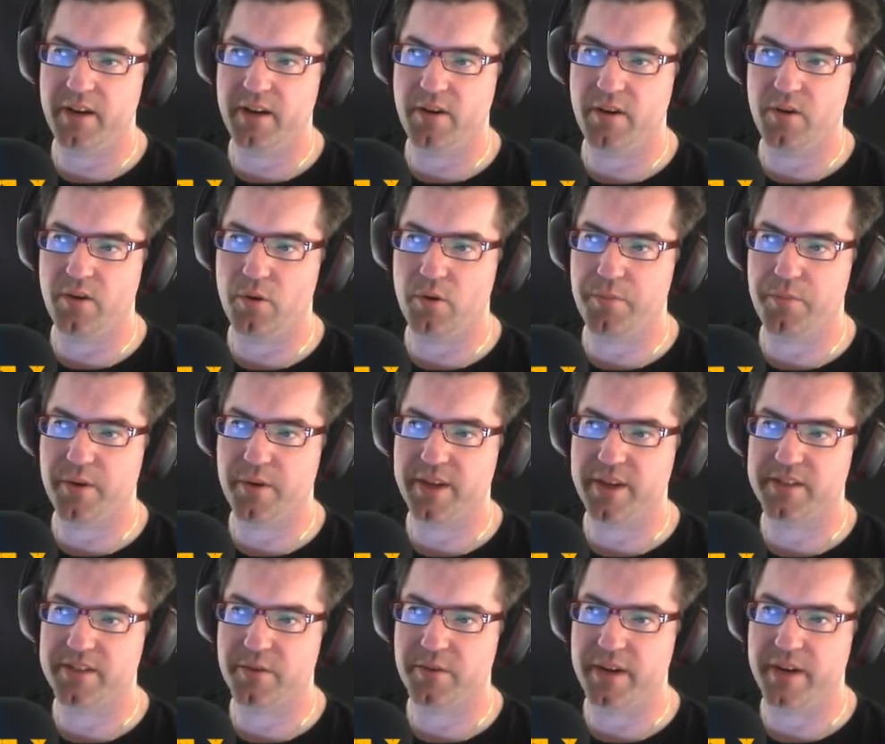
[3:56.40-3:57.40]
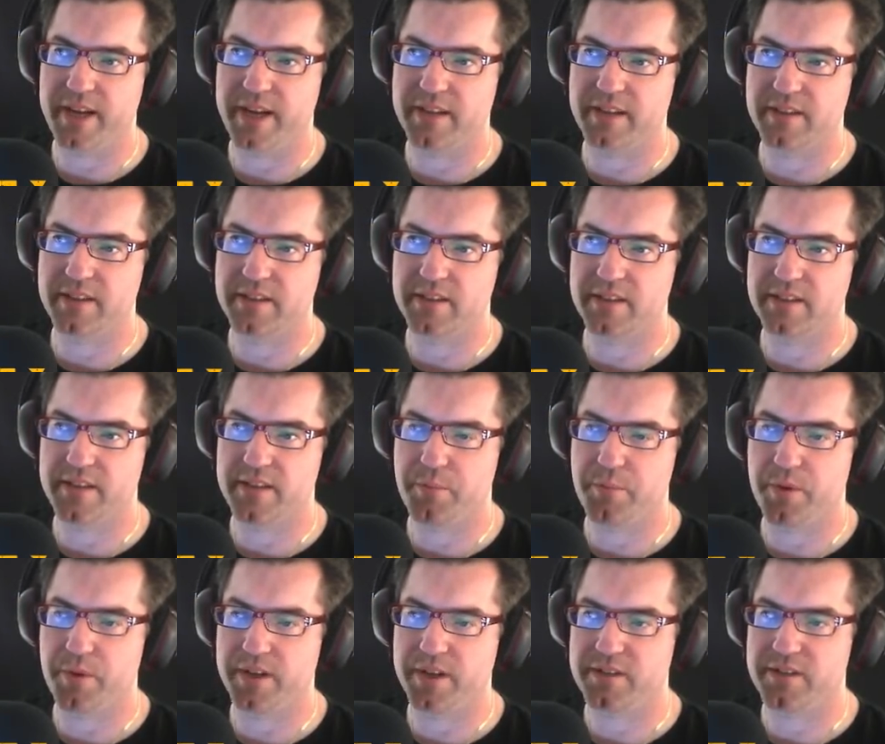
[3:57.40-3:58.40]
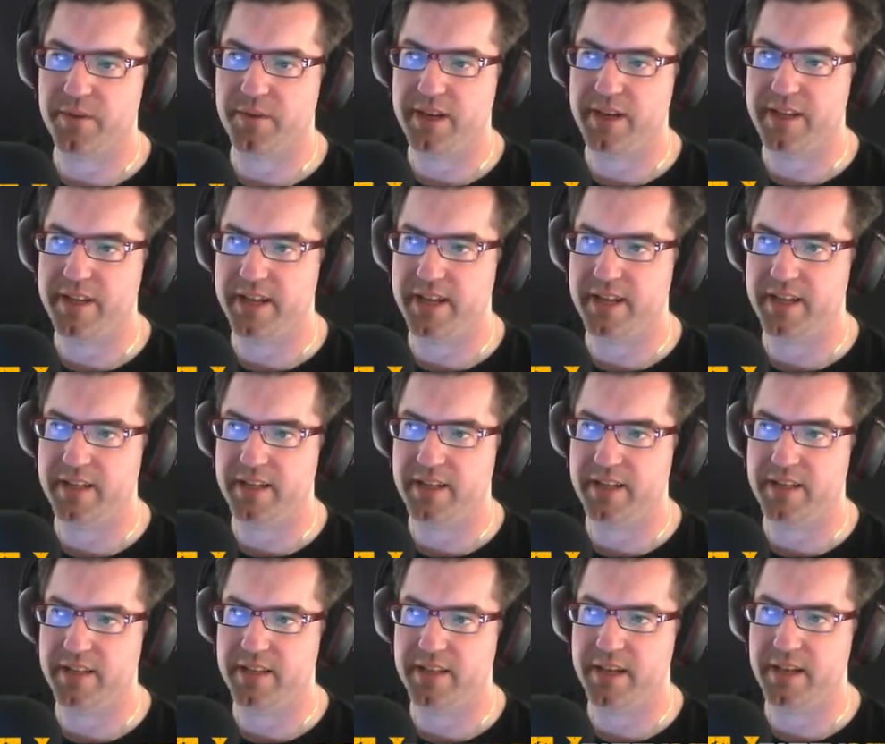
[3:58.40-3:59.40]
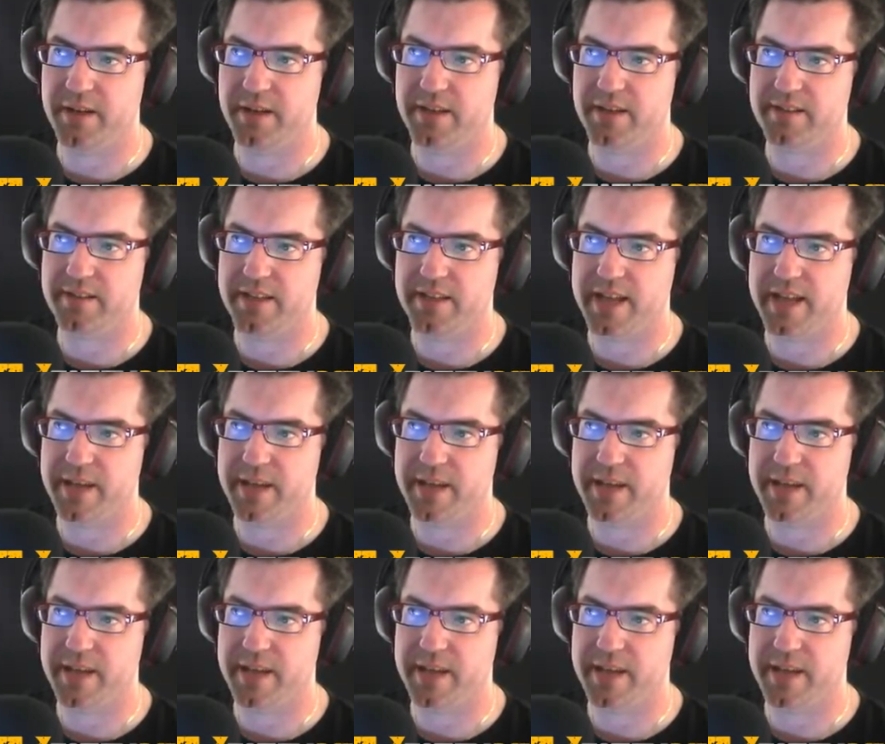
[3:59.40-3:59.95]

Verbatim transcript: or press 3. So press 3 there, and it does that.